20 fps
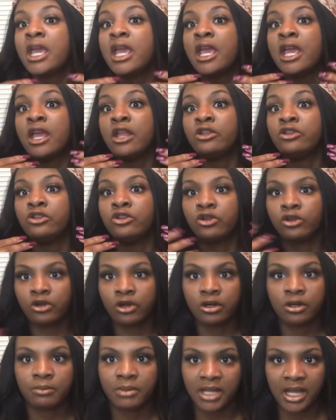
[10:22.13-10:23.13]
and you're
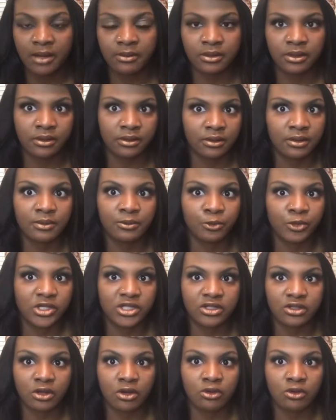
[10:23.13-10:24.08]
going to be able to reach